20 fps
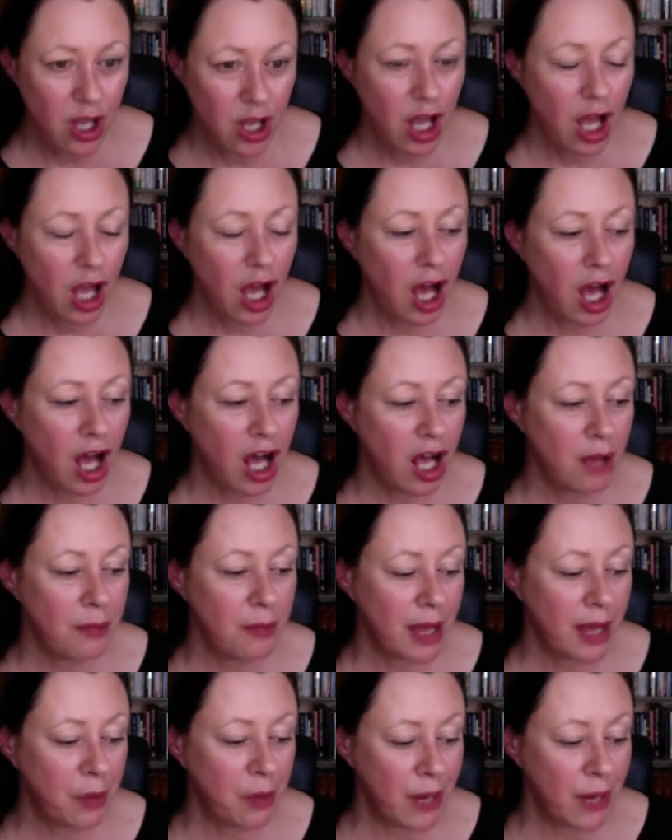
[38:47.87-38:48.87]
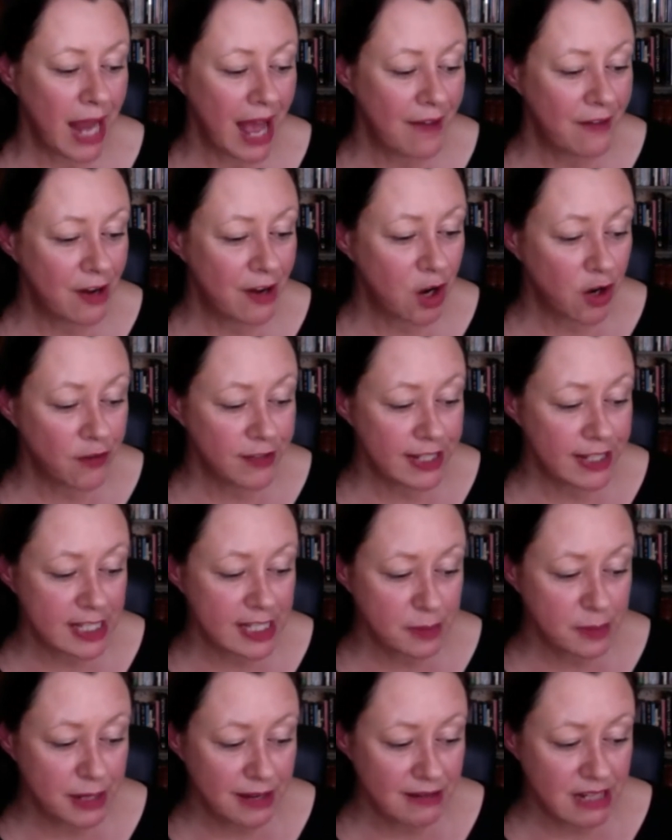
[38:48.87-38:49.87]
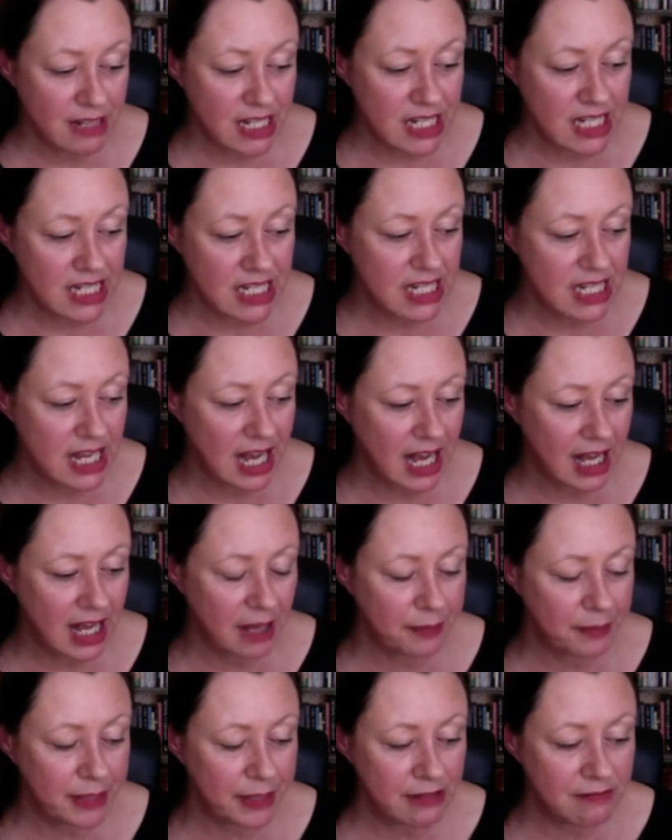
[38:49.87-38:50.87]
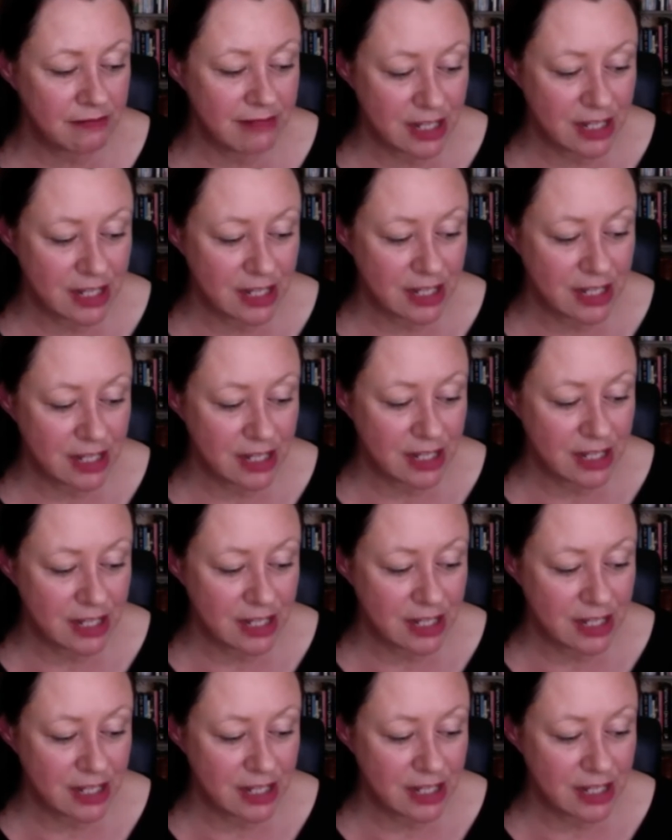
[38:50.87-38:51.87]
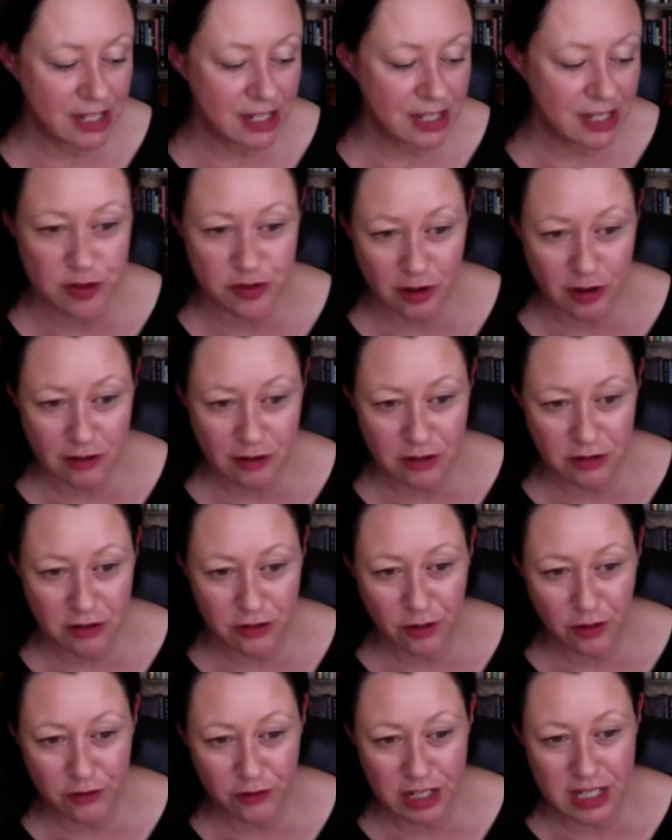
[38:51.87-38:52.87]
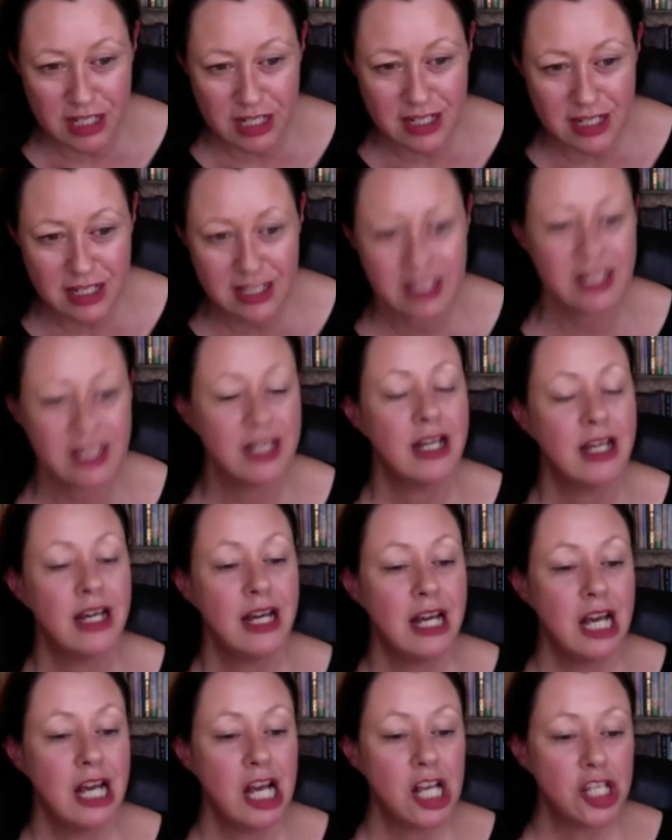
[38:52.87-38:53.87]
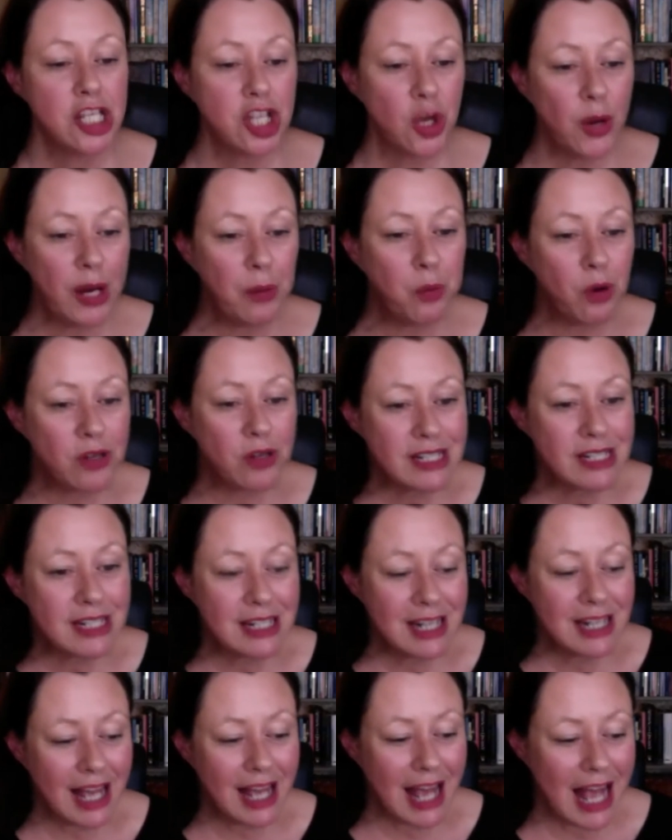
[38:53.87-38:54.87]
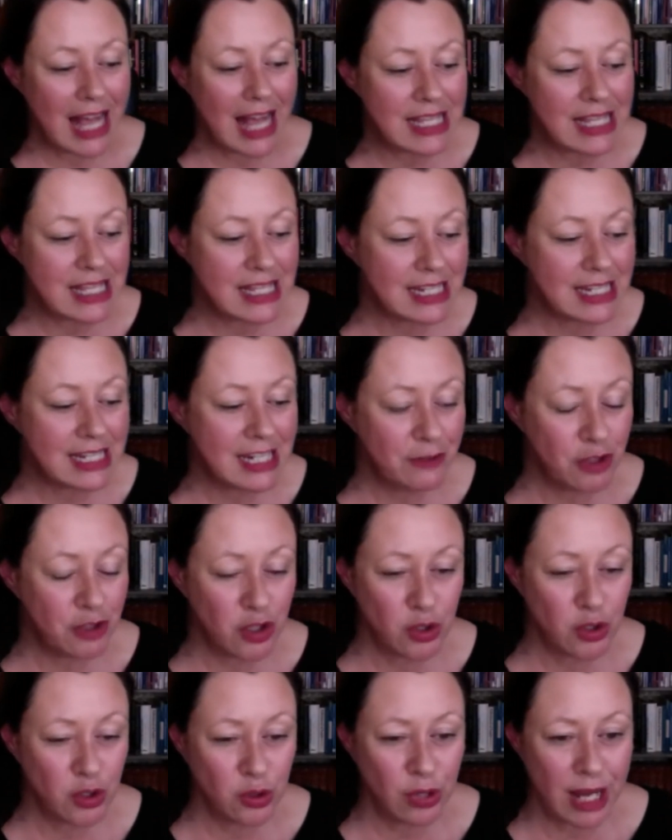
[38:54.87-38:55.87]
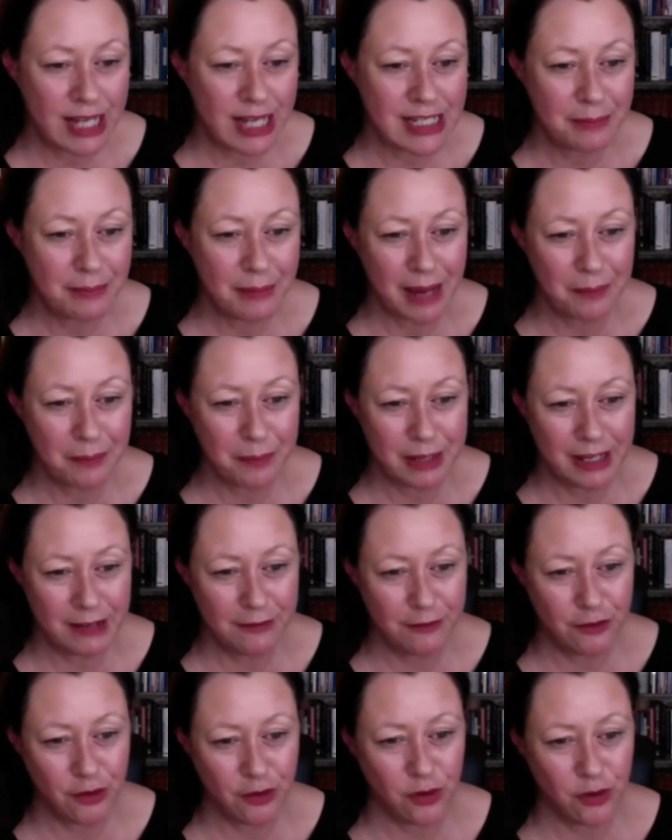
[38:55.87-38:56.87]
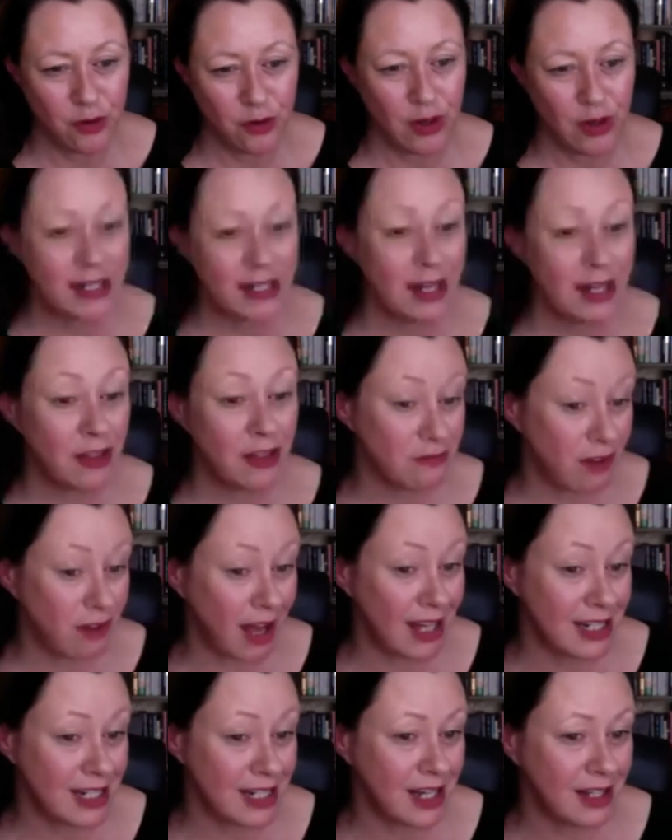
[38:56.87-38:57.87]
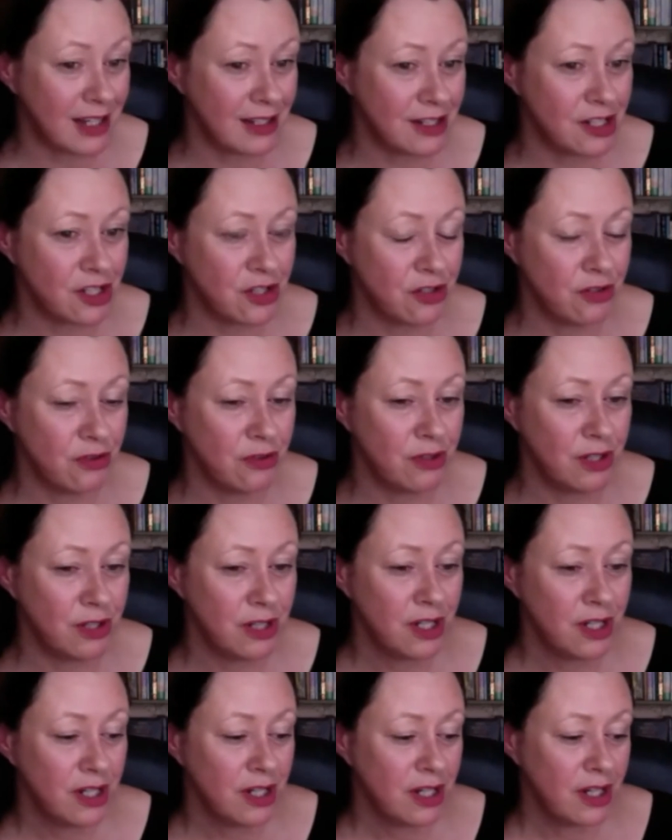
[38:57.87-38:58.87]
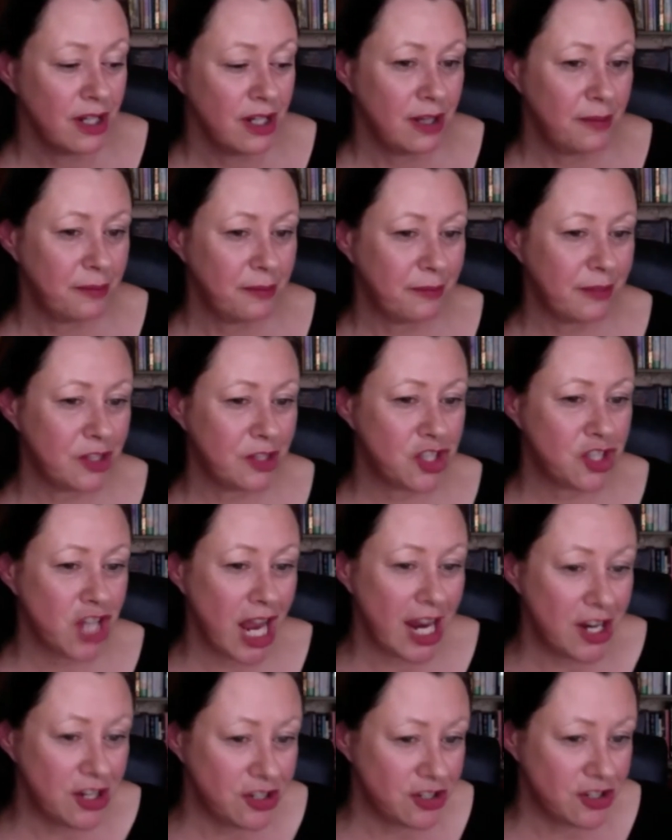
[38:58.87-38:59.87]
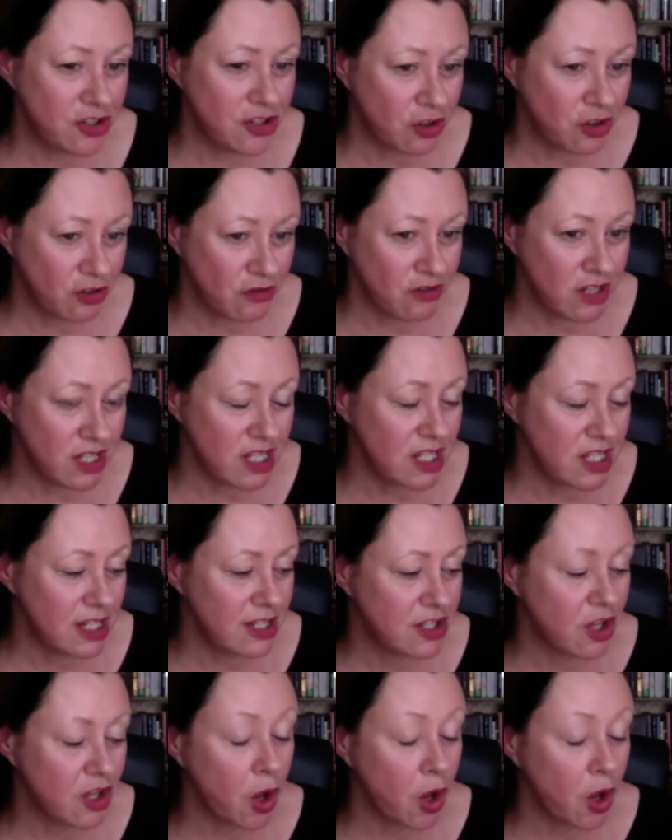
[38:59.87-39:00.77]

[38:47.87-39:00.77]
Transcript: and we have a lot of experience in research because we're both historical novelists. So it wasn't as difficult as it might be for another writer to change genres so